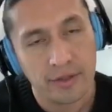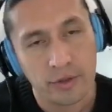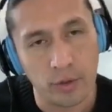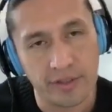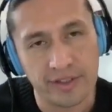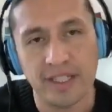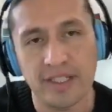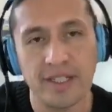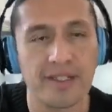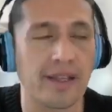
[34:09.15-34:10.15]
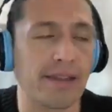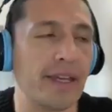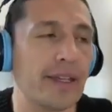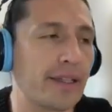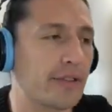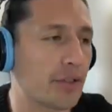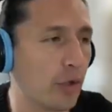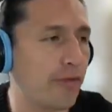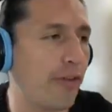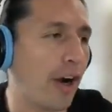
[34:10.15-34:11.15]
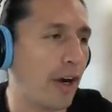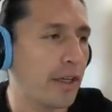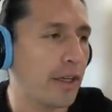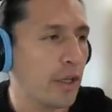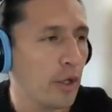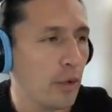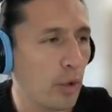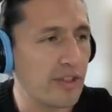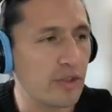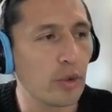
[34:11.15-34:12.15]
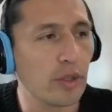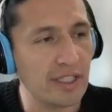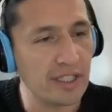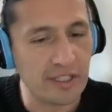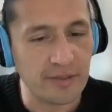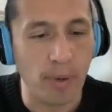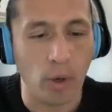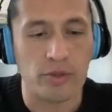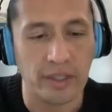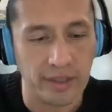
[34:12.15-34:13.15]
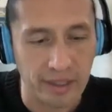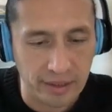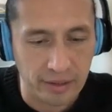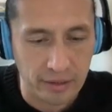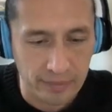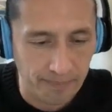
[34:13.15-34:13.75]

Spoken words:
So SDGs, I think so far, what it's doing is exposing that